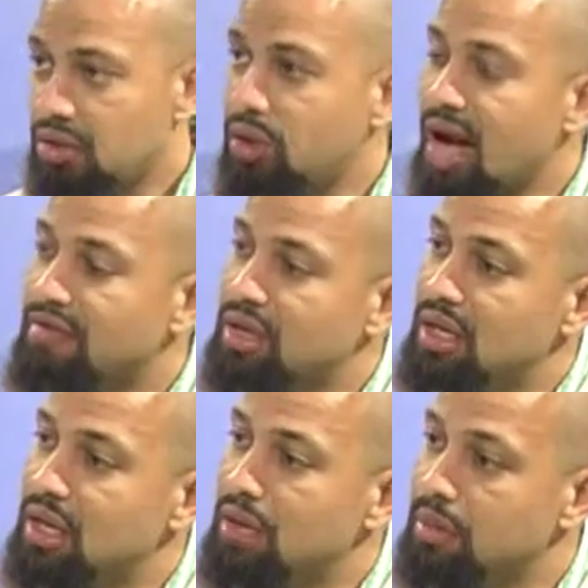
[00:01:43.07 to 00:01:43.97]
You have
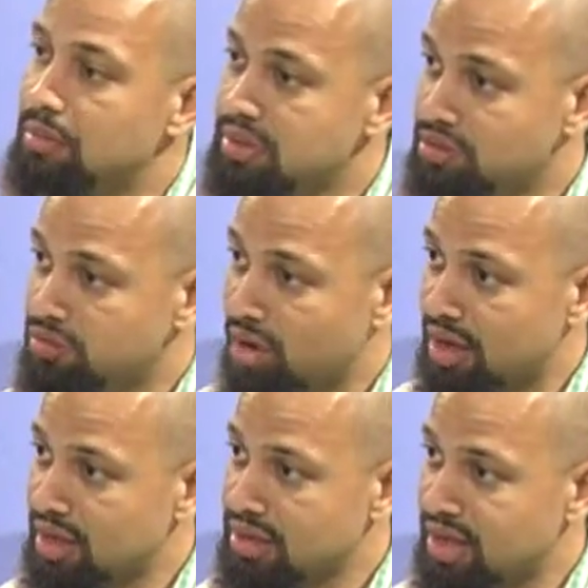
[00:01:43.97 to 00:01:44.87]
the
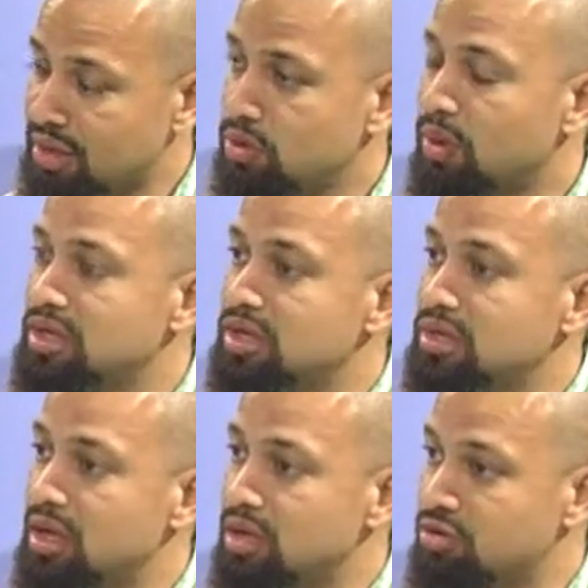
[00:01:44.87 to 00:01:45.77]
regular 10, which is
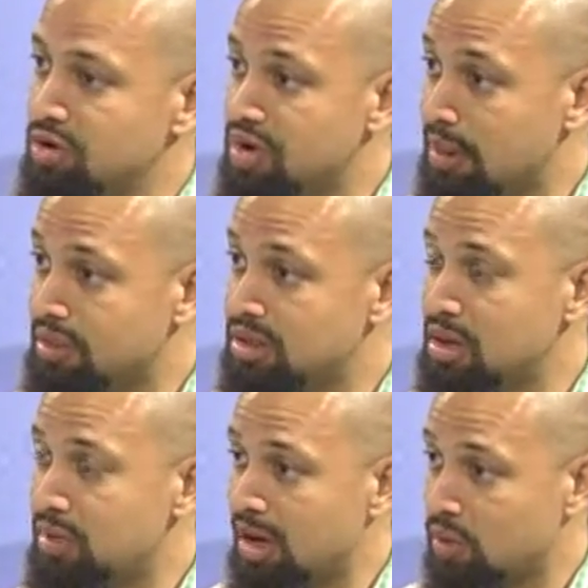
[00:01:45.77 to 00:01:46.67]
the three cameras to the
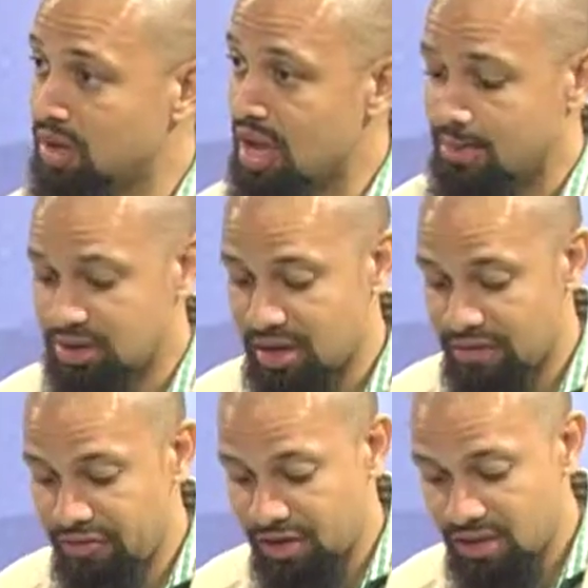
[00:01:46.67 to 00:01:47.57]
back, one camera to the
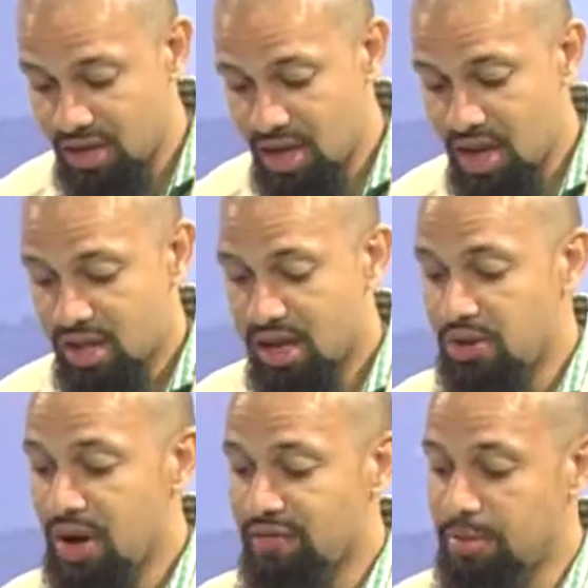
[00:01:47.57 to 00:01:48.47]
front. Then you have the